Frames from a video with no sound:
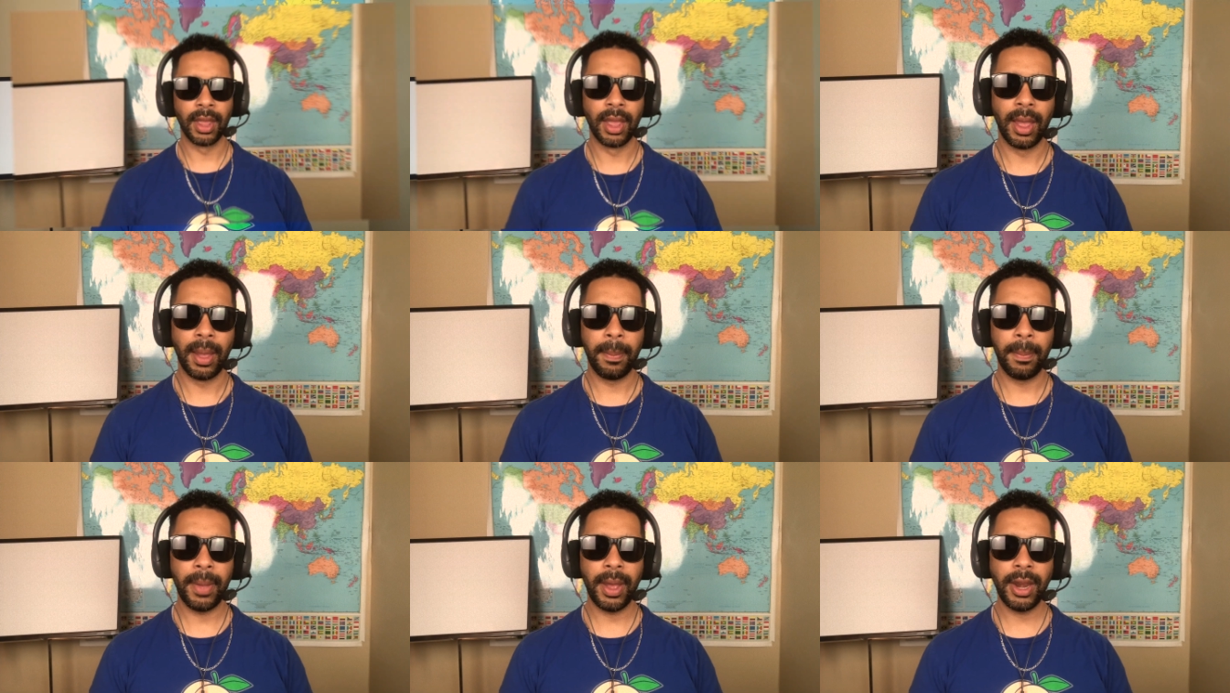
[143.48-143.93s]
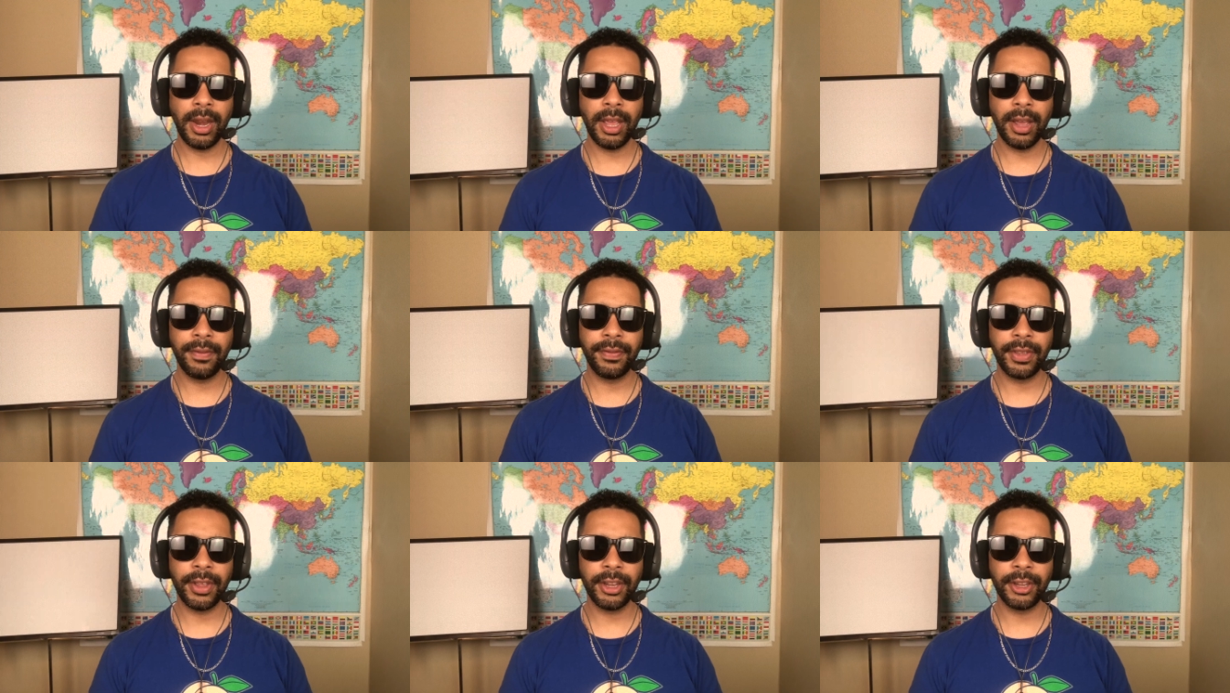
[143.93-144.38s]
Many
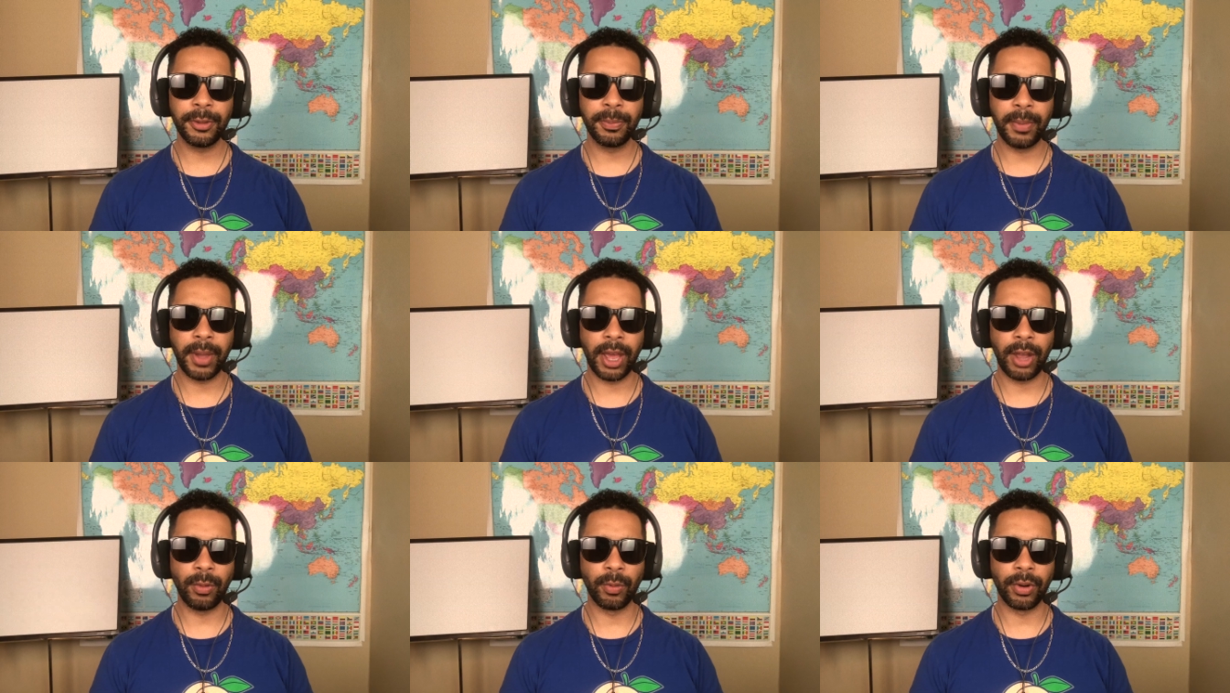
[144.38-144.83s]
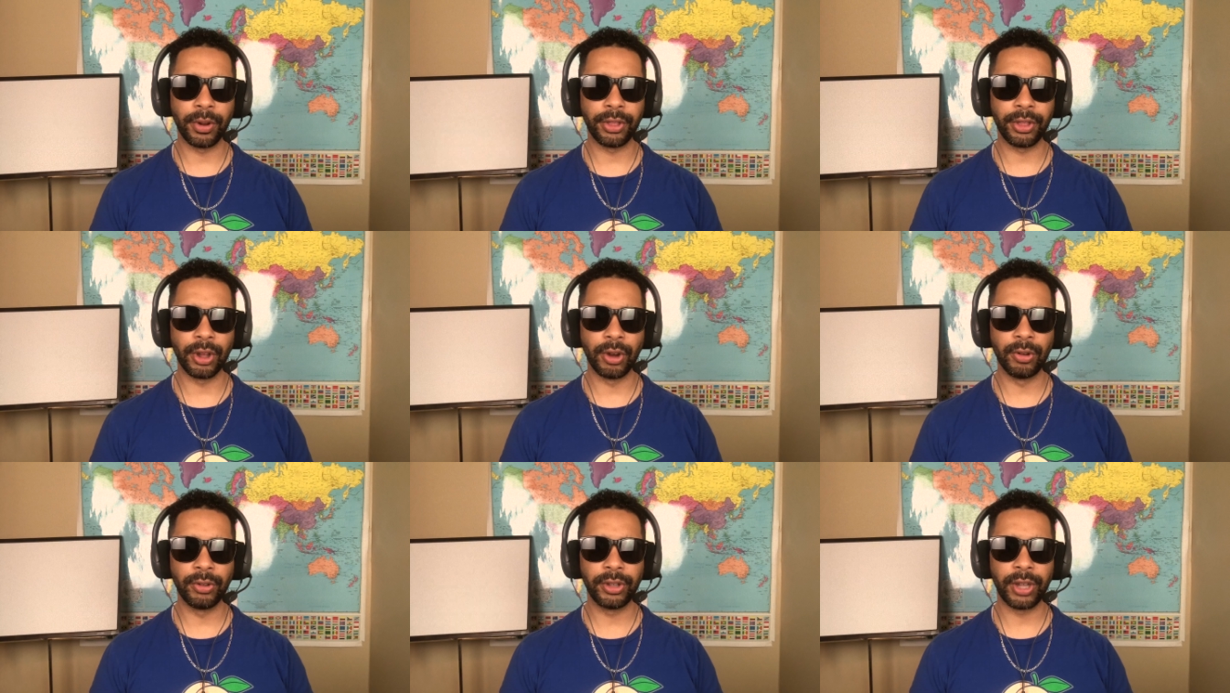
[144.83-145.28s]
of these men were
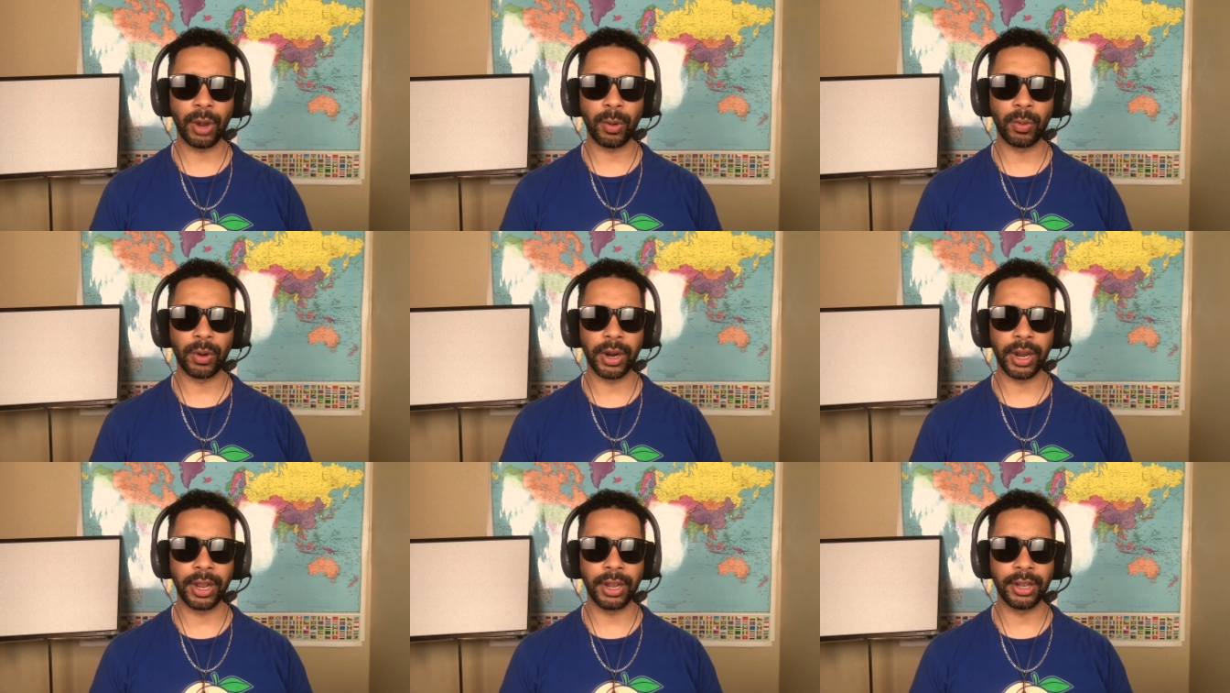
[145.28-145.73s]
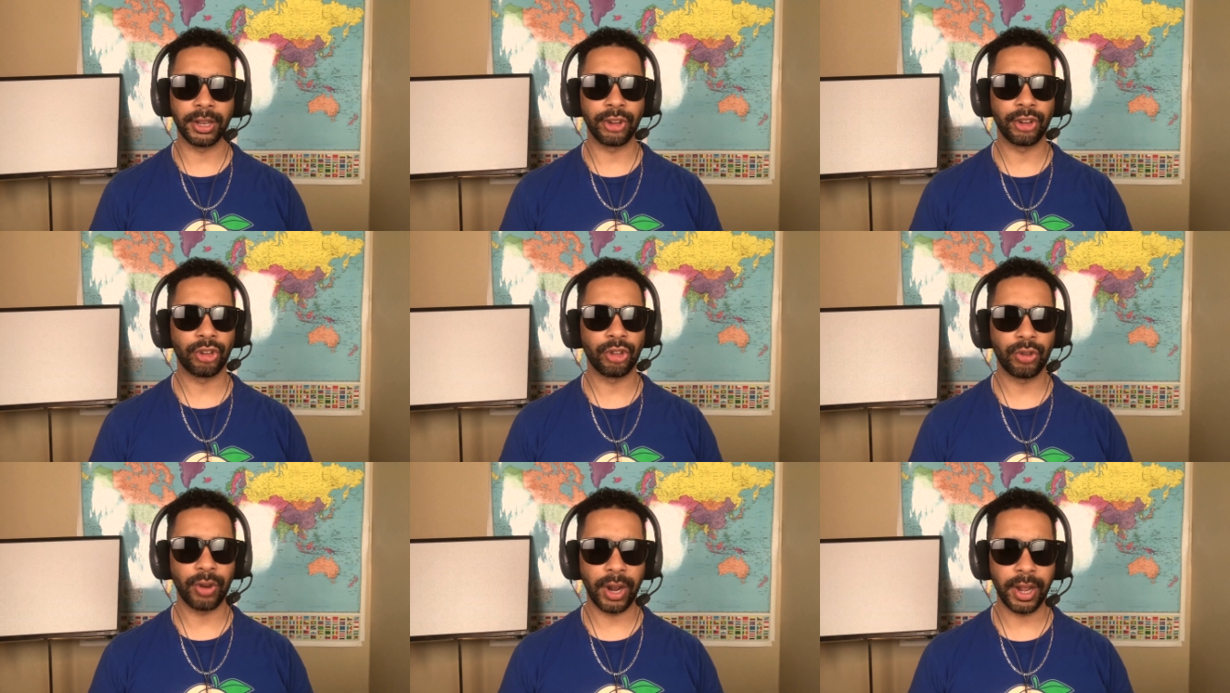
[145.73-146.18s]
those that were in
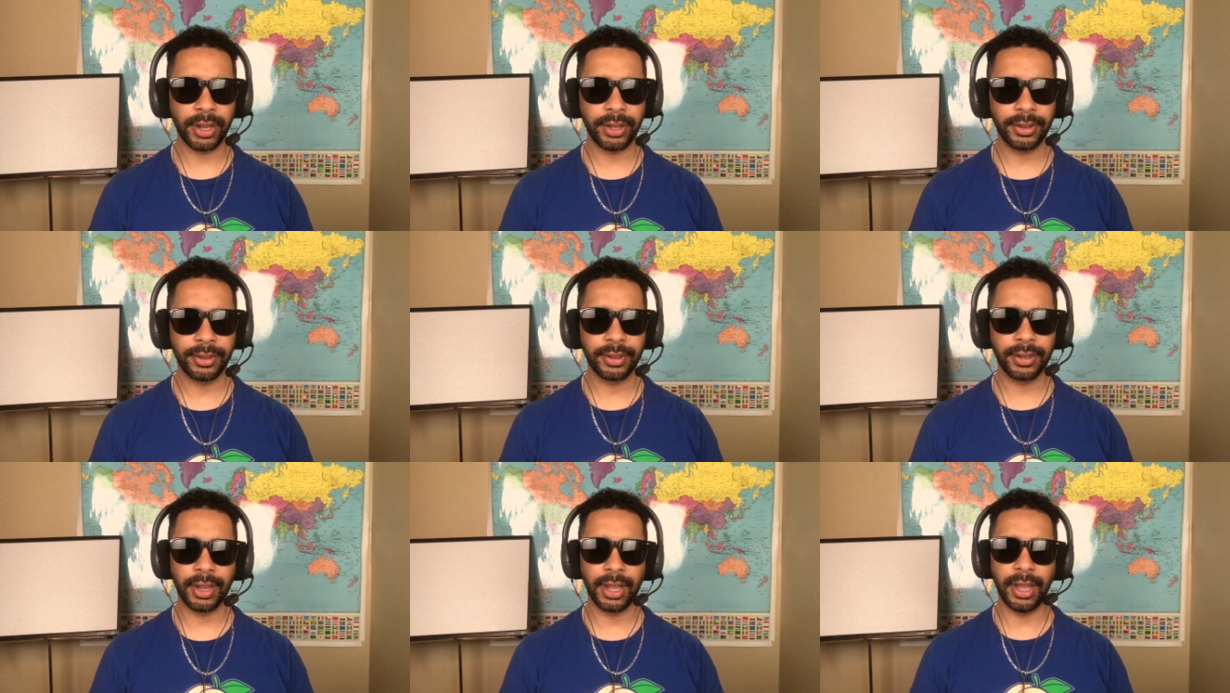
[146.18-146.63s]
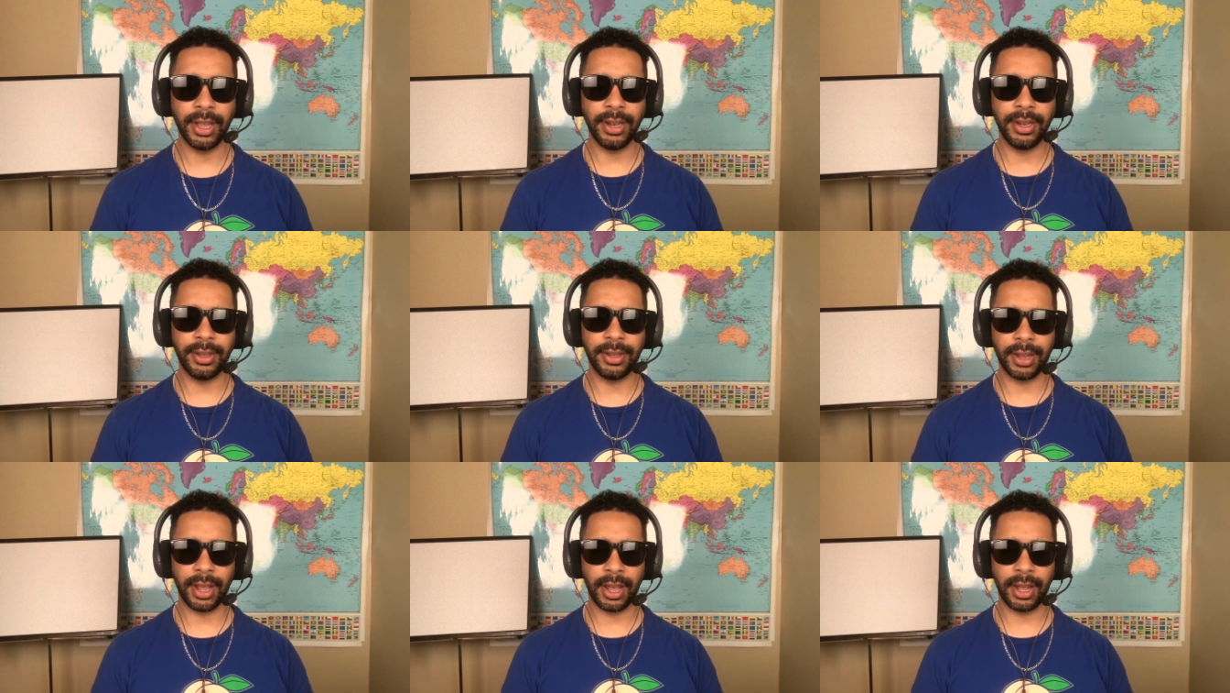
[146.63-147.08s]
distress, in
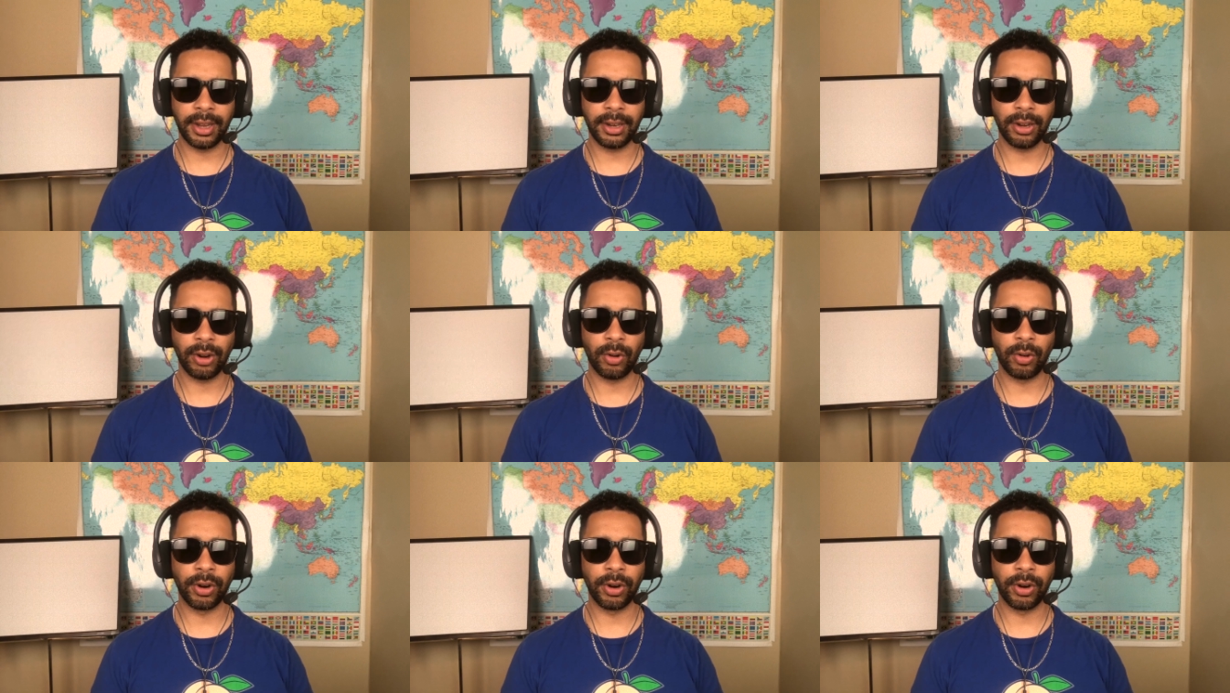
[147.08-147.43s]
debt,